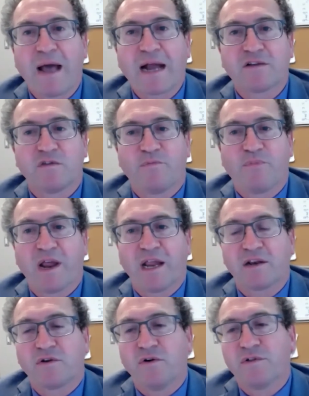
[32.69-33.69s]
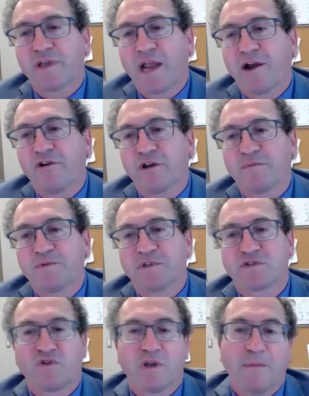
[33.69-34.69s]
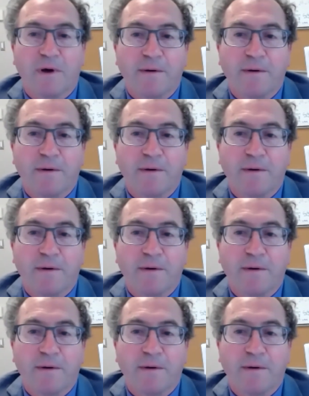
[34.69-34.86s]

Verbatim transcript: back of the brain called the area postrema.